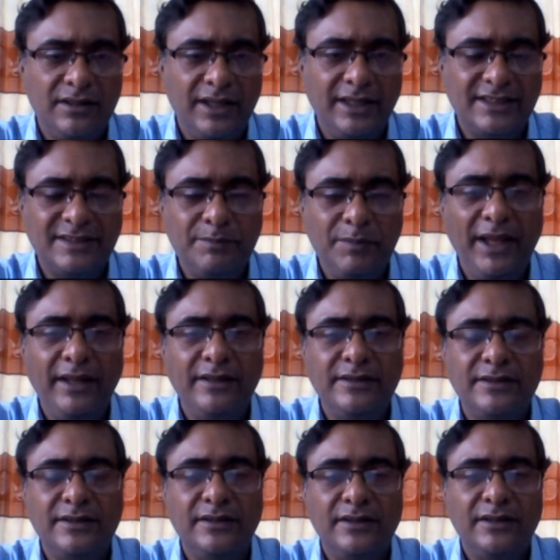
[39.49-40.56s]

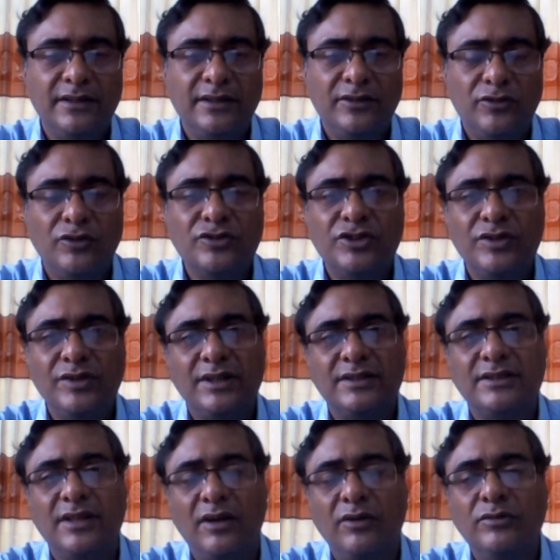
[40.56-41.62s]
explained consonant
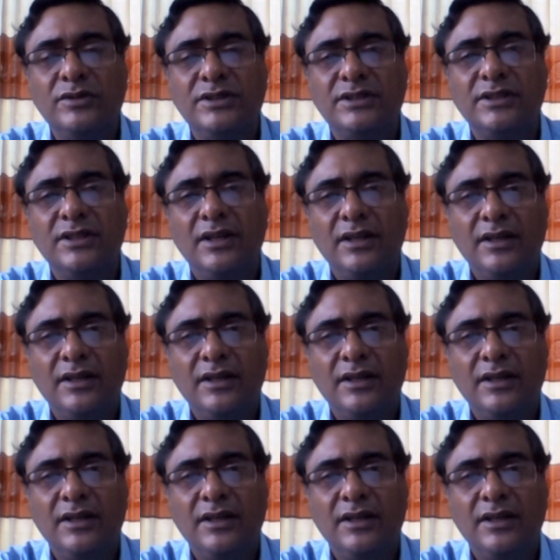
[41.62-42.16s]
sounds,